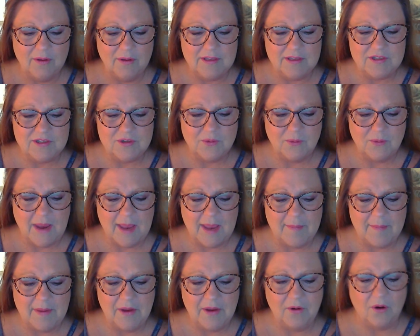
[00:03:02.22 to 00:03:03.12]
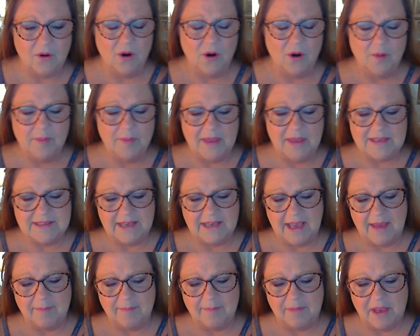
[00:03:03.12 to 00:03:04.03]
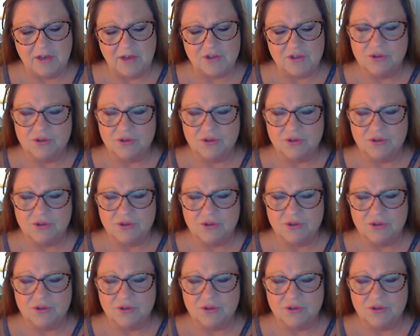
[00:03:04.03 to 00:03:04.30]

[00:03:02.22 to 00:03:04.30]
ceramic or a hard plastic. I'm not